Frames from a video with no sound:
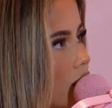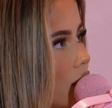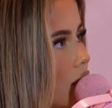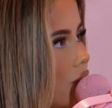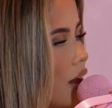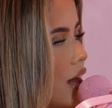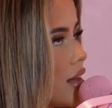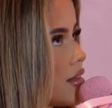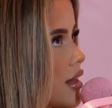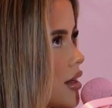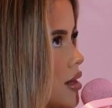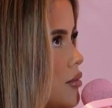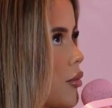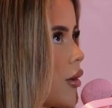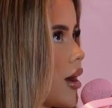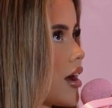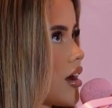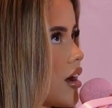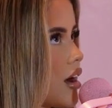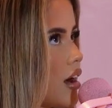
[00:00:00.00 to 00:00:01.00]
never had like a
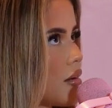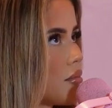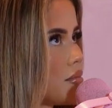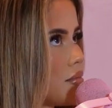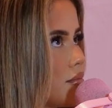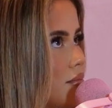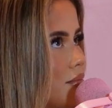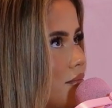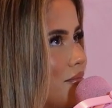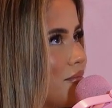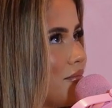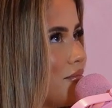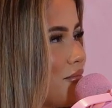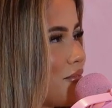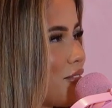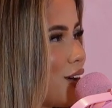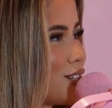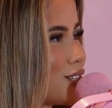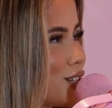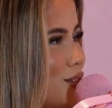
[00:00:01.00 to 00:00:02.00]

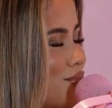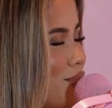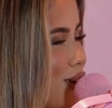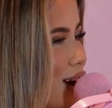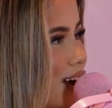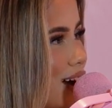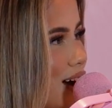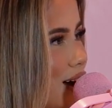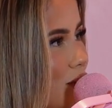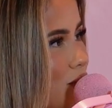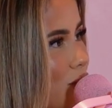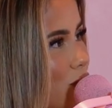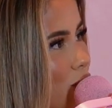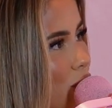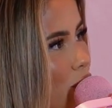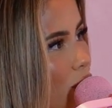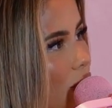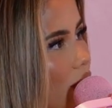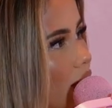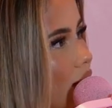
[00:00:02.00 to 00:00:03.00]
friendship breakup
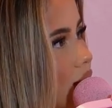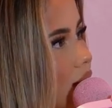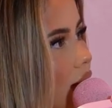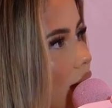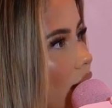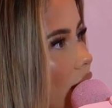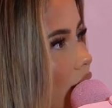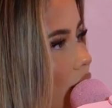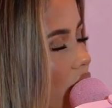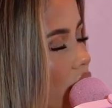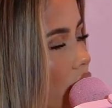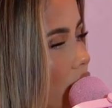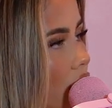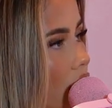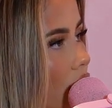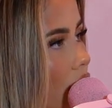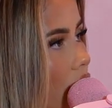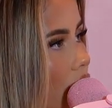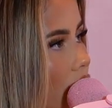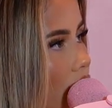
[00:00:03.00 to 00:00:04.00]
where there's like ever any
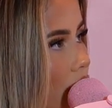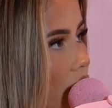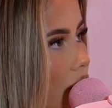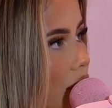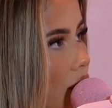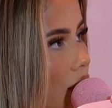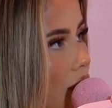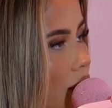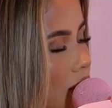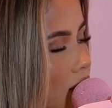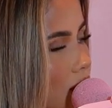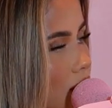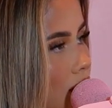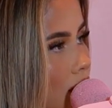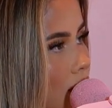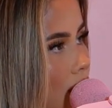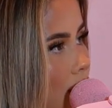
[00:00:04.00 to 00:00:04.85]
hard feelings.